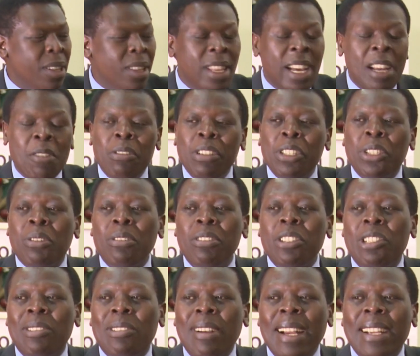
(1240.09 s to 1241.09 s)
that was
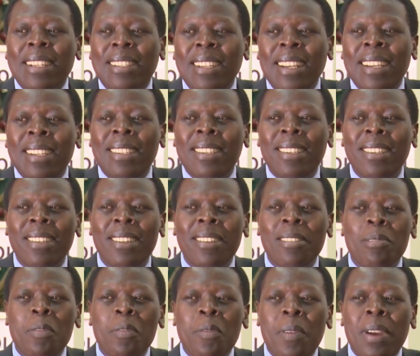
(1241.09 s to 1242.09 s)
constructed
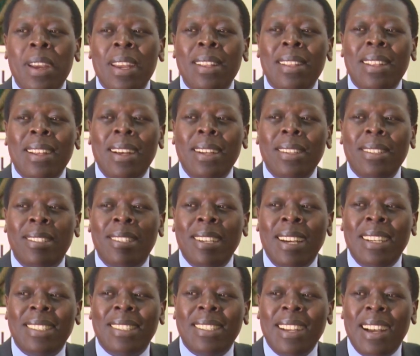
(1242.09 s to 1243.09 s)
with
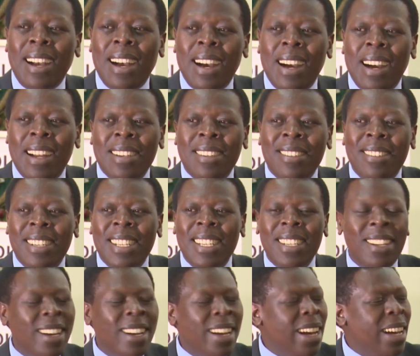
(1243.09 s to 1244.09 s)
just
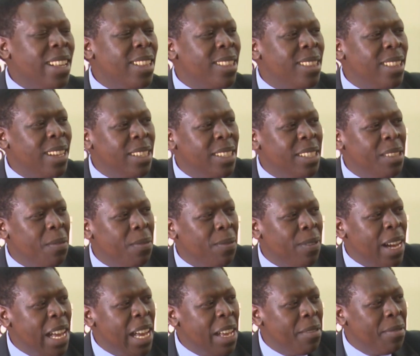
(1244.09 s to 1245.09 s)

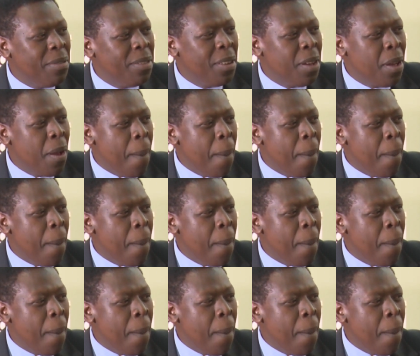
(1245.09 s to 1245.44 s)
135